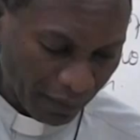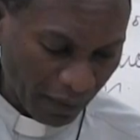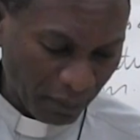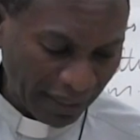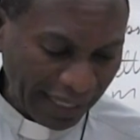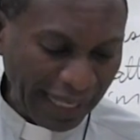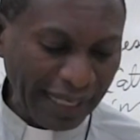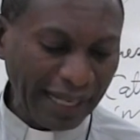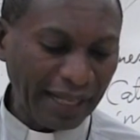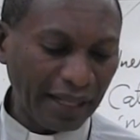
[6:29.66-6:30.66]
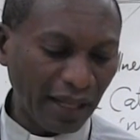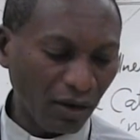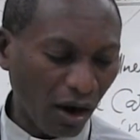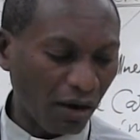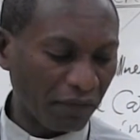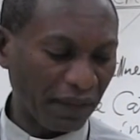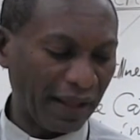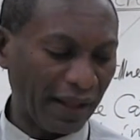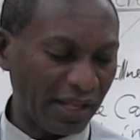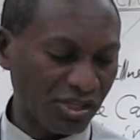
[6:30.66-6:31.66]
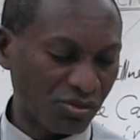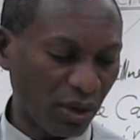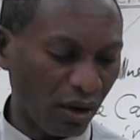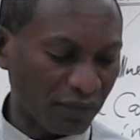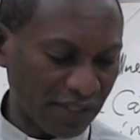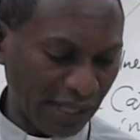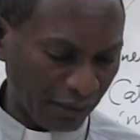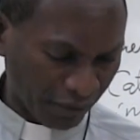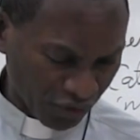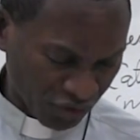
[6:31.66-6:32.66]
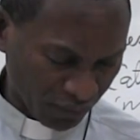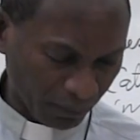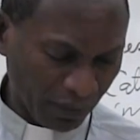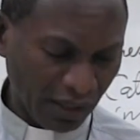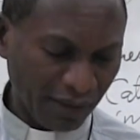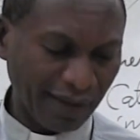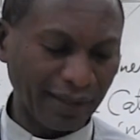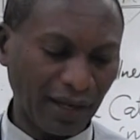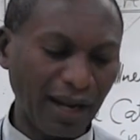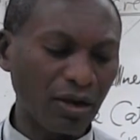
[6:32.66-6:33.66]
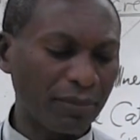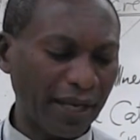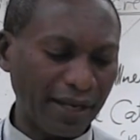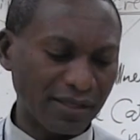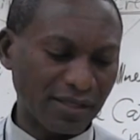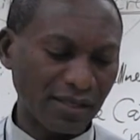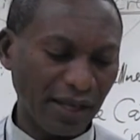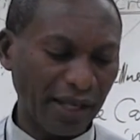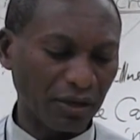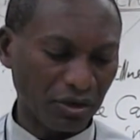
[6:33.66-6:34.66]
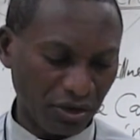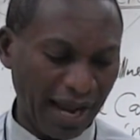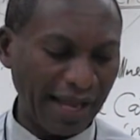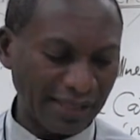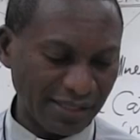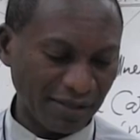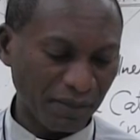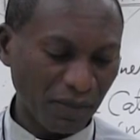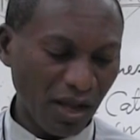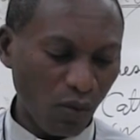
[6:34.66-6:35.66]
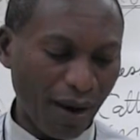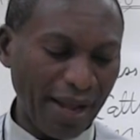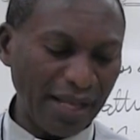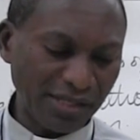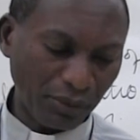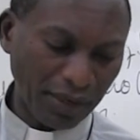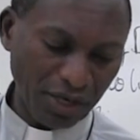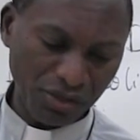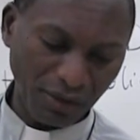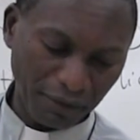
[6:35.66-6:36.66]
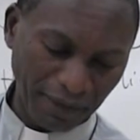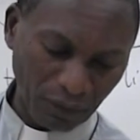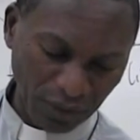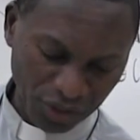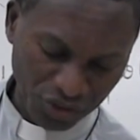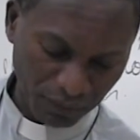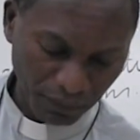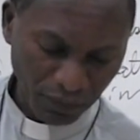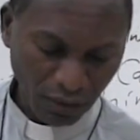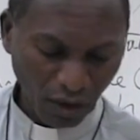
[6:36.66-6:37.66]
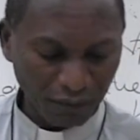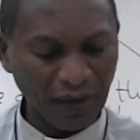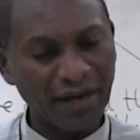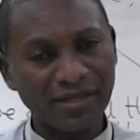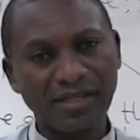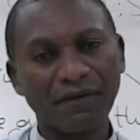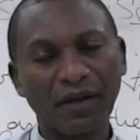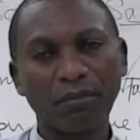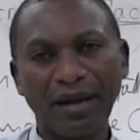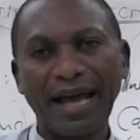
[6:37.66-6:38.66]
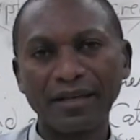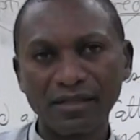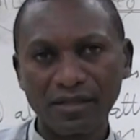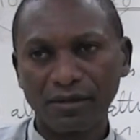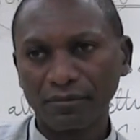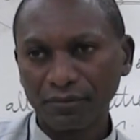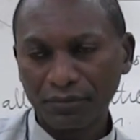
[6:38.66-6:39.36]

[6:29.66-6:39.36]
The beginning of the history of salvation that culminates in Christ. Why is creation the foundation of God's saving plans?